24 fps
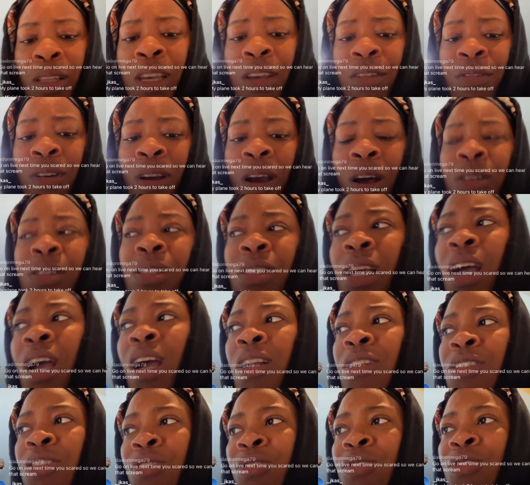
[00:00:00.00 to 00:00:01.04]
Leave her
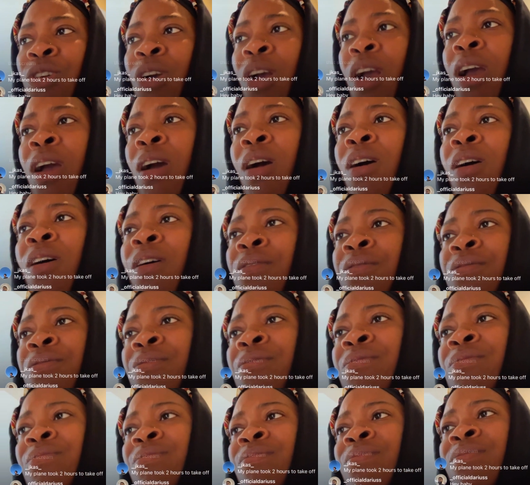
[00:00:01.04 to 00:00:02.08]
outside, she'll dry
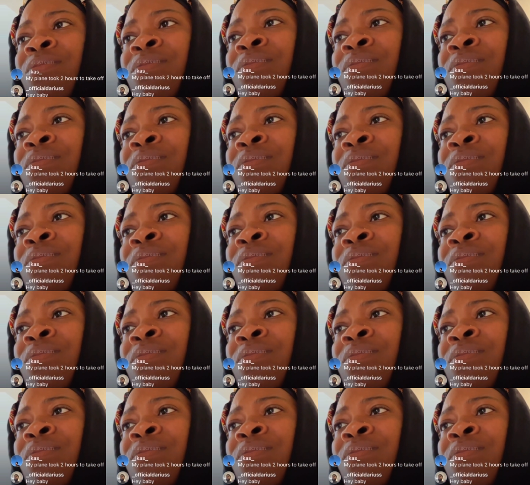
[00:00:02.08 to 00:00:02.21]
off.